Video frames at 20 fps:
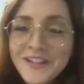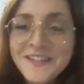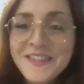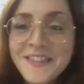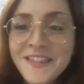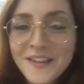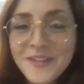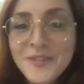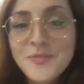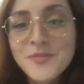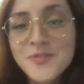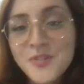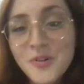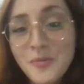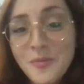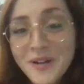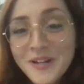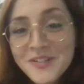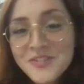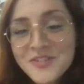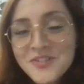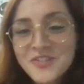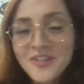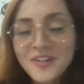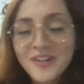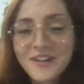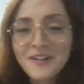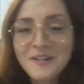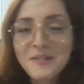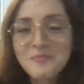thank you so much.
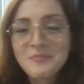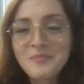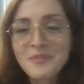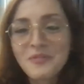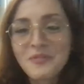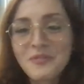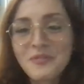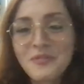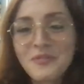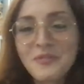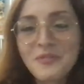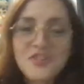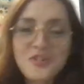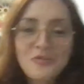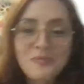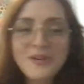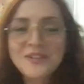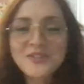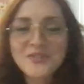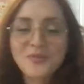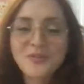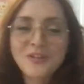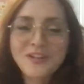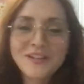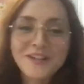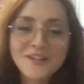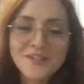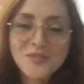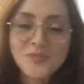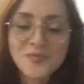Before I share my
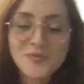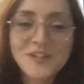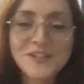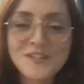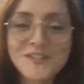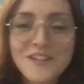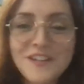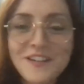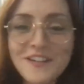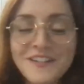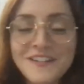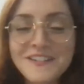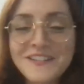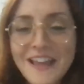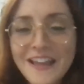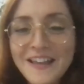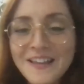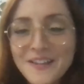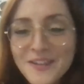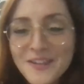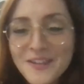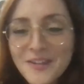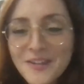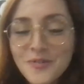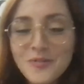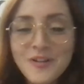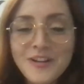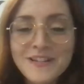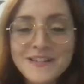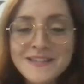screen, I just wanted to thank you
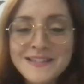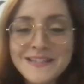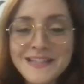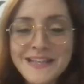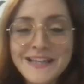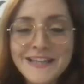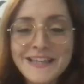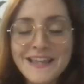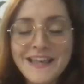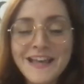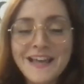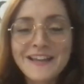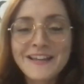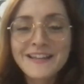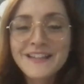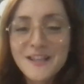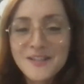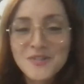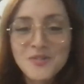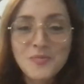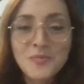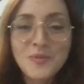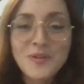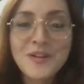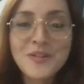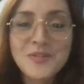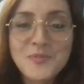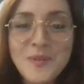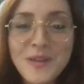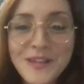and say that, yes, you
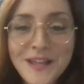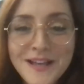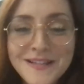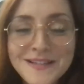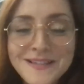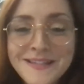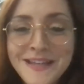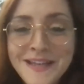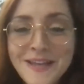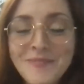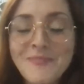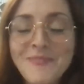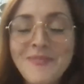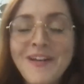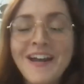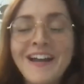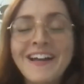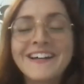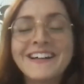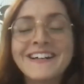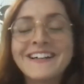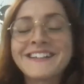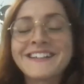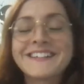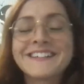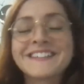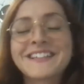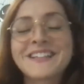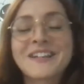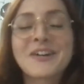pronounced my last name
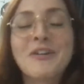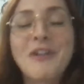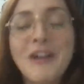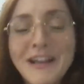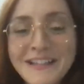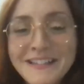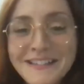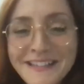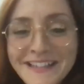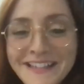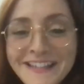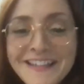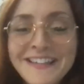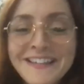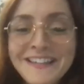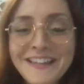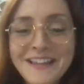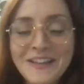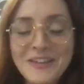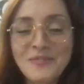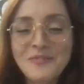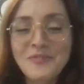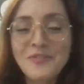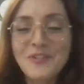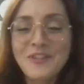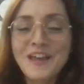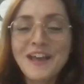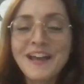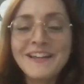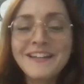correctly. Thank you for
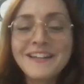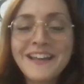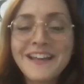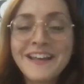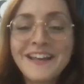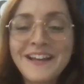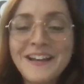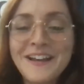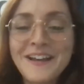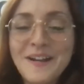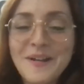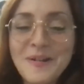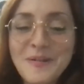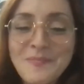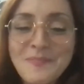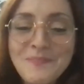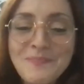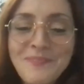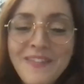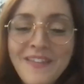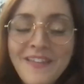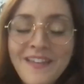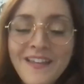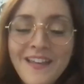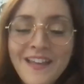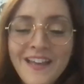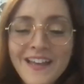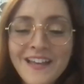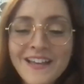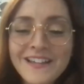that.
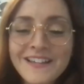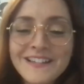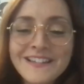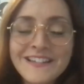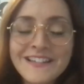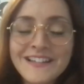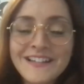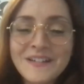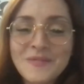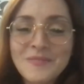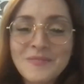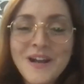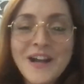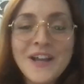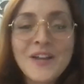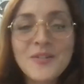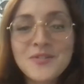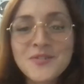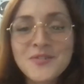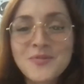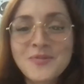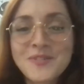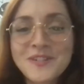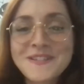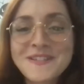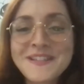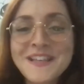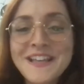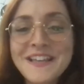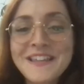I also want to
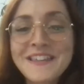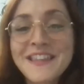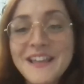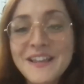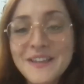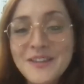say thank